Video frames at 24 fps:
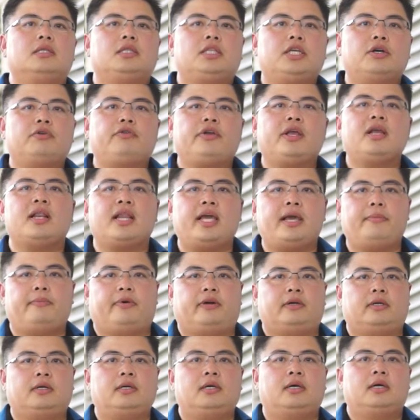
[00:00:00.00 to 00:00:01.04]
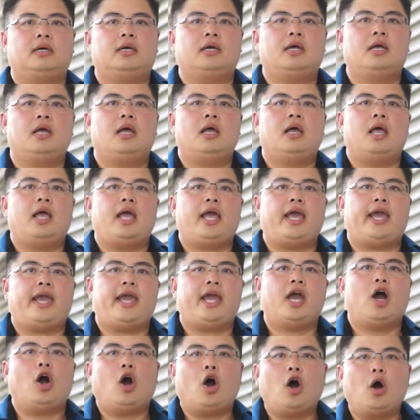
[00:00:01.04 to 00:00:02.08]
During labor,
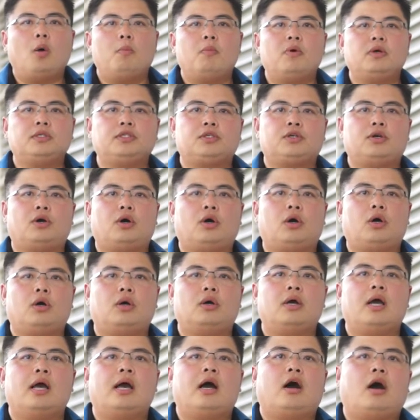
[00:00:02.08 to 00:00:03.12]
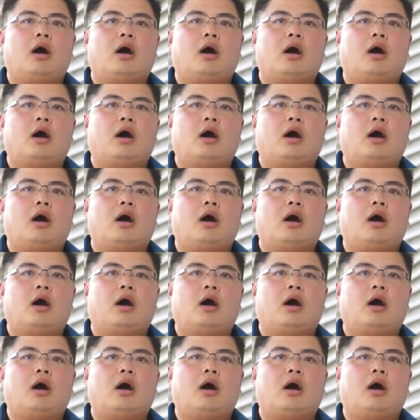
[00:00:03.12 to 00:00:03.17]
a hormone called